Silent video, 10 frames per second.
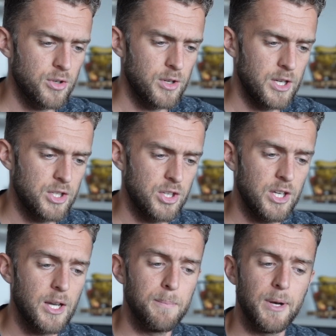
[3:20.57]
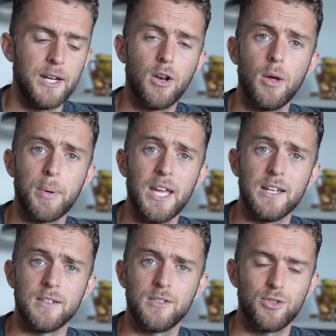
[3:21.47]
he can play the lob
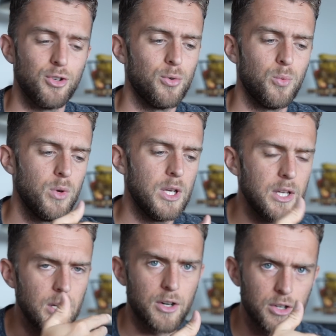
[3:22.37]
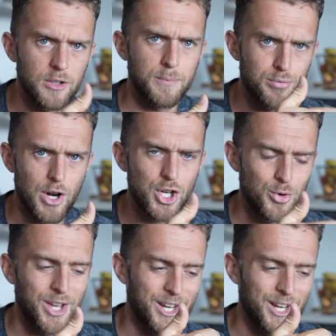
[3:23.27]
again. So we are not pressuring